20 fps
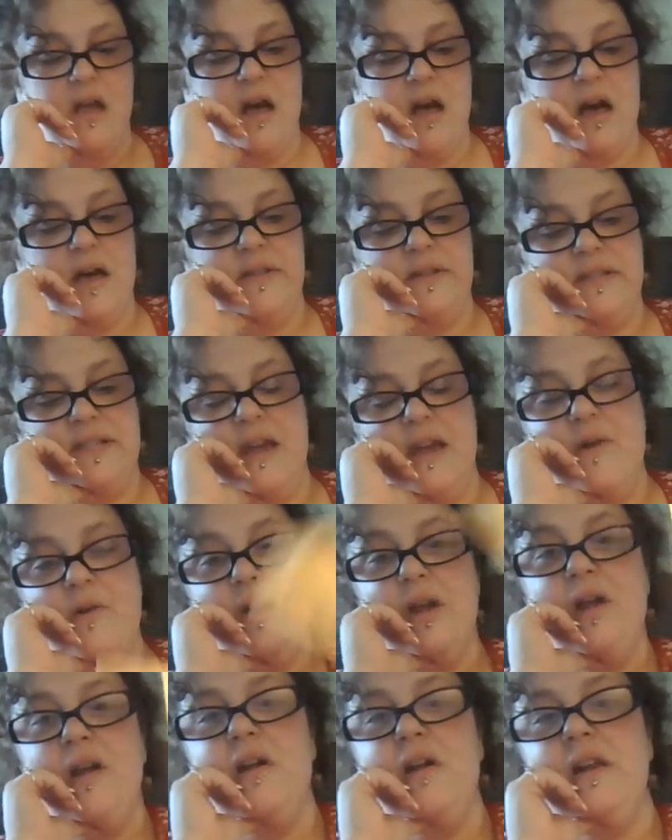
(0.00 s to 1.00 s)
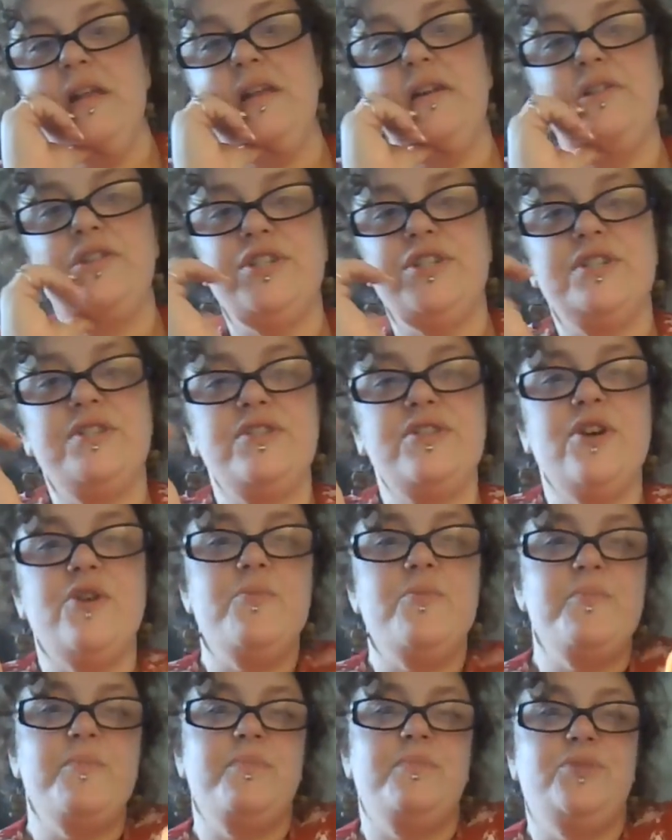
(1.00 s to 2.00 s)
The Tower current energy is
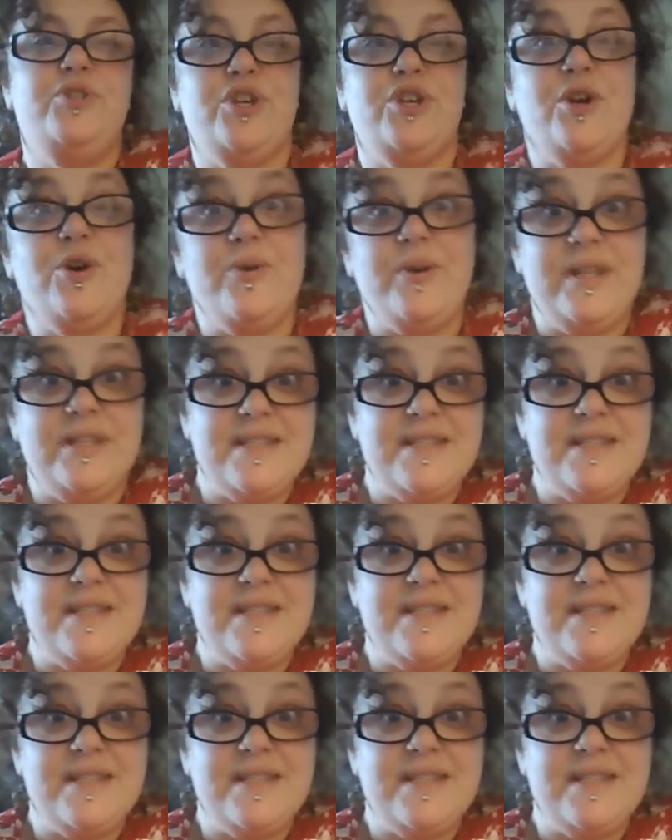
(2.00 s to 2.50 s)
no joke.